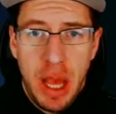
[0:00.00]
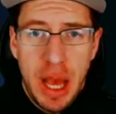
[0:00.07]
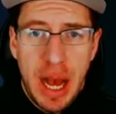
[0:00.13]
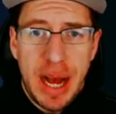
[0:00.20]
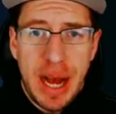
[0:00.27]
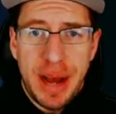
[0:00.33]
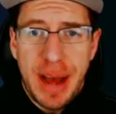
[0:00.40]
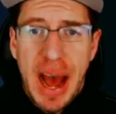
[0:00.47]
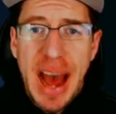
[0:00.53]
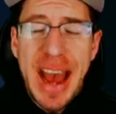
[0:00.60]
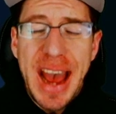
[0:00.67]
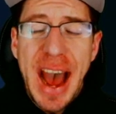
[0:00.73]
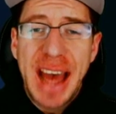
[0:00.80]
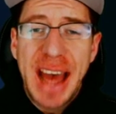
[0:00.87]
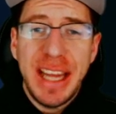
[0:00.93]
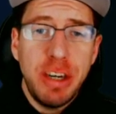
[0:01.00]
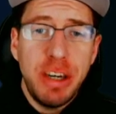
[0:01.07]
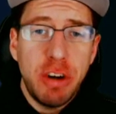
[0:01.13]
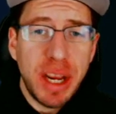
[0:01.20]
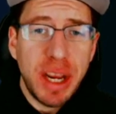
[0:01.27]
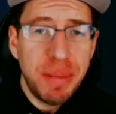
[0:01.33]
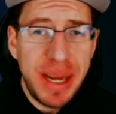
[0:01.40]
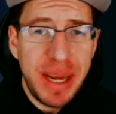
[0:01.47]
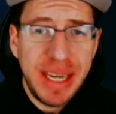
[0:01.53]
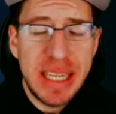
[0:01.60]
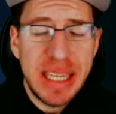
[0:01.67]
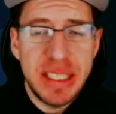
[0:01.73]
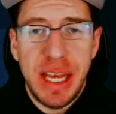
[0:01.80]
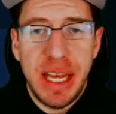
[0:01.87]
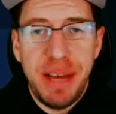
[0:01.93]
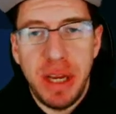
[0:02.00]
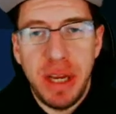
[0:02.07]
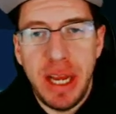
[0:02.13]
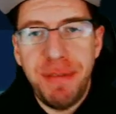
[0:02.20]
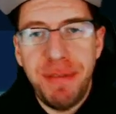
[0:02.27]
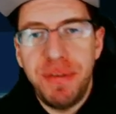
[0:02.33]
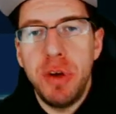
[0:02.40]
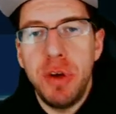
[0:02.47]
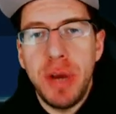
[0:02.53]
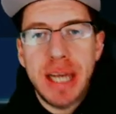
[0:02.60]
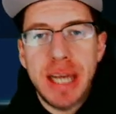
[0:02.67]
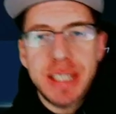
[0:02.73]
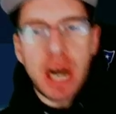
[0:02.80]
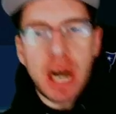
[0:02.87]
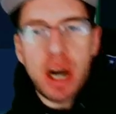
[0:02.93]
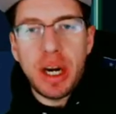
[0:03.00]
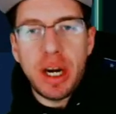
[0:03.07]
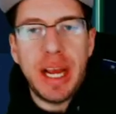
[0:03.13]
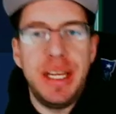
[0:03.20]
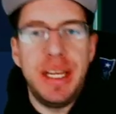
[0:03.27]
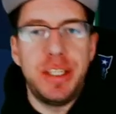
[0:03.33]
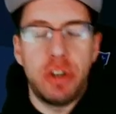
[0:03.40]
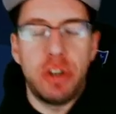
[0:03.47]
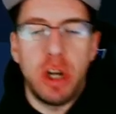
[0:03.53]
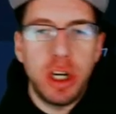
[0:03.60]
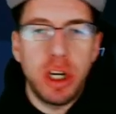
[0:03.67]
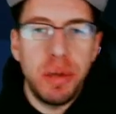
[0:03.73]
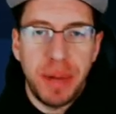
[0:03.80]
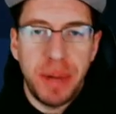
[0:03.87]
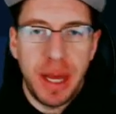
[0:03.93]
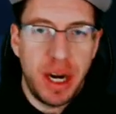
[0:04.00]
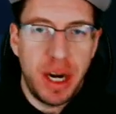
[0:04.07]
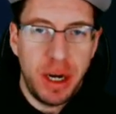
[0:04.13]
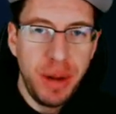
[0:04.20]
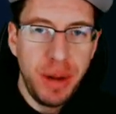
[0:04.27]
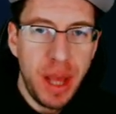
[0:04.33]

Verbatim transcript: I highly recommend, guys, if you guys are a stronger player,